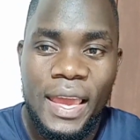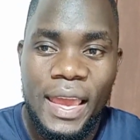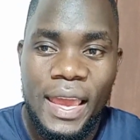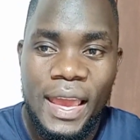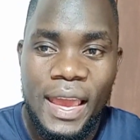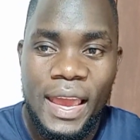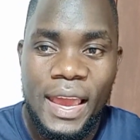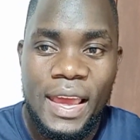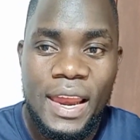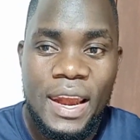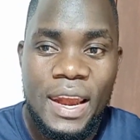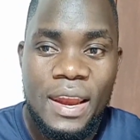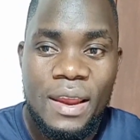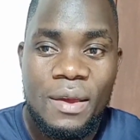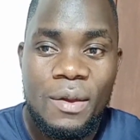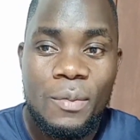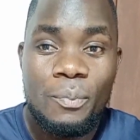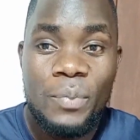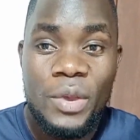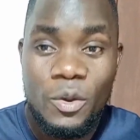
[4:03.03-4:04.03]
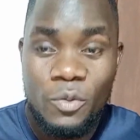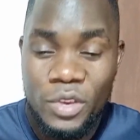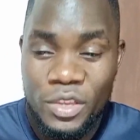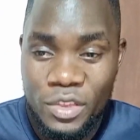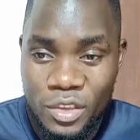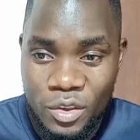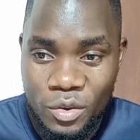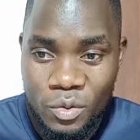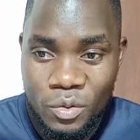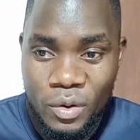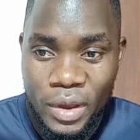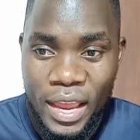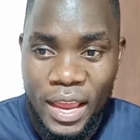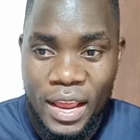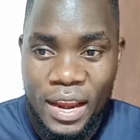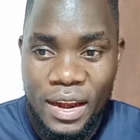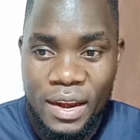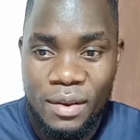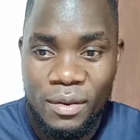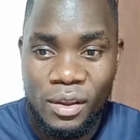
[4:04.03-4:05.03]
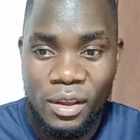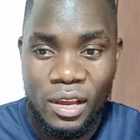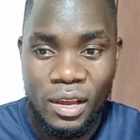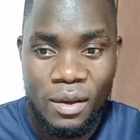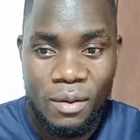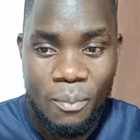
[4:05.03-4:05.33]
and be with you and